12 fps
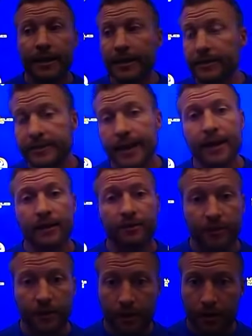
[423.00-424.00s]
He's taken
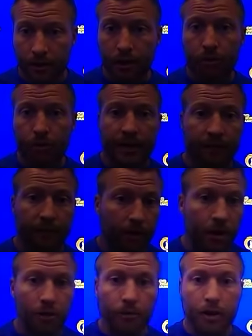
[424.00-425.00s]
to Coach
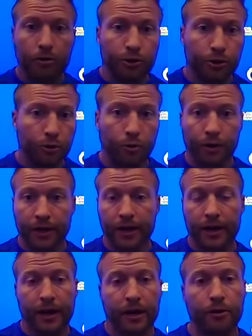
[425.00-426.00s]
Evero, Coach Cooley,
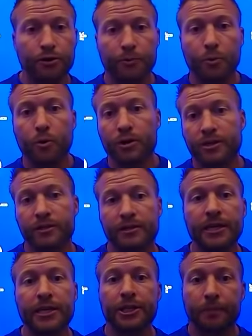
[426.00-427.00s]
and Coach Morris's
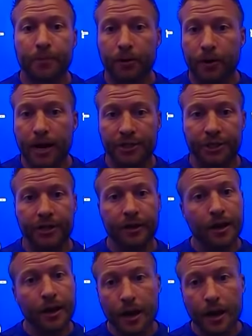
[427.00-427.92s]
teaching progression,